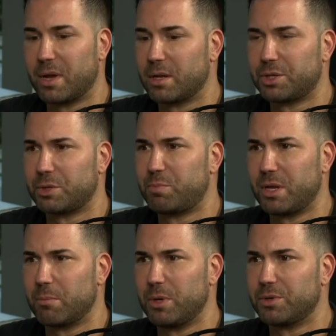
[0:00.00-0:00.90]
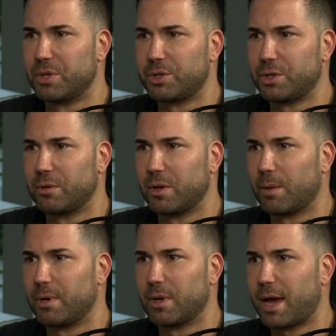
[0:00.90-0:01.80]
man. It's just being a musician. I
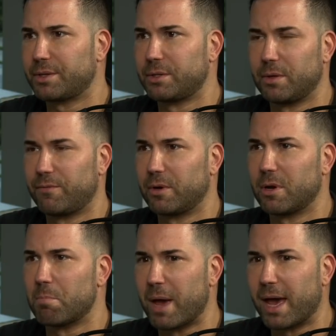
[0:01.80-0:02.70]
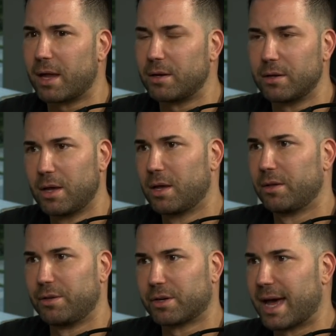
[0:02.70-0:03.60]
mean, if you're in a band,
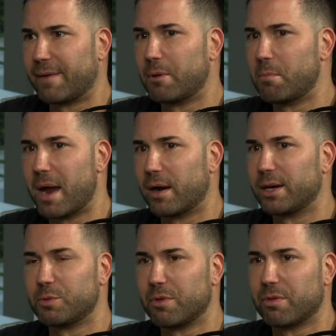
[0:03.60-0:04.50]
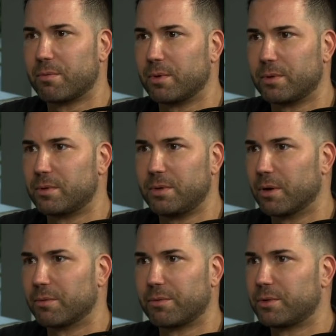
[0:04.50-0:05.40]
you're kind of in a marriage with,
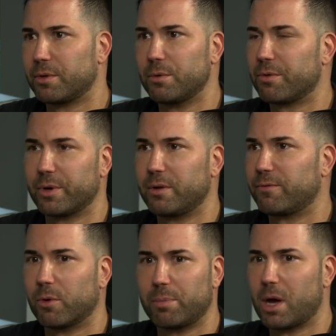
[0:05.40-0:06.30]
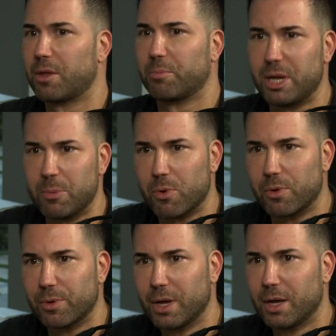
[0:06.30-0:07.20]
2, 3, 4 other
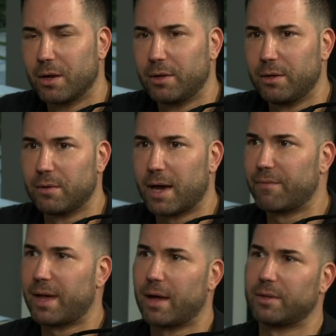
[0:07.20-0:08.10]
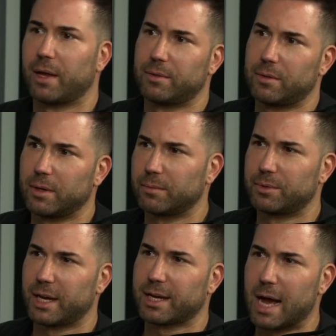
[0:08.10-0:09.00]
people. Mm-hmm. You have that
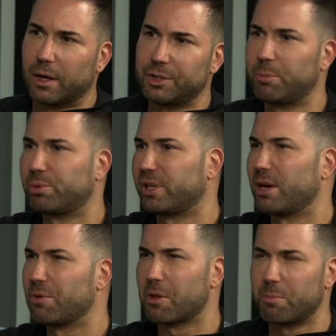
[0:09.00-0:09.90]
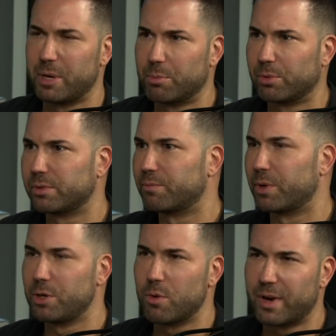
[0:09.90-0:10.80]
psychology play with other people.
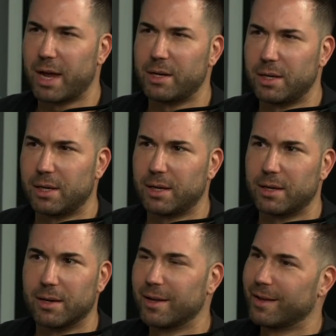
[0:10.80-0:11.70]
When you have an idea